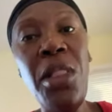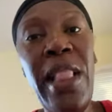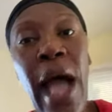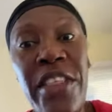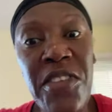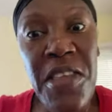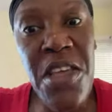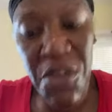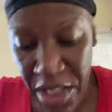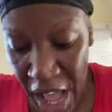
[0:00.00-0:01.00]
clot
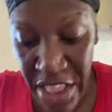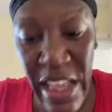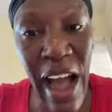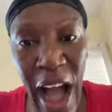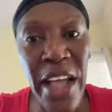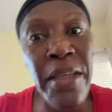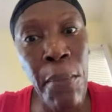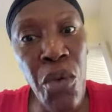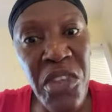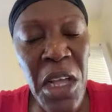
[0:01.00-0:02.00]
secret and talk the
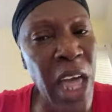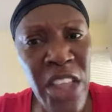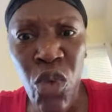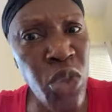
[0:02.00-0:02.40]
pussy clot truth,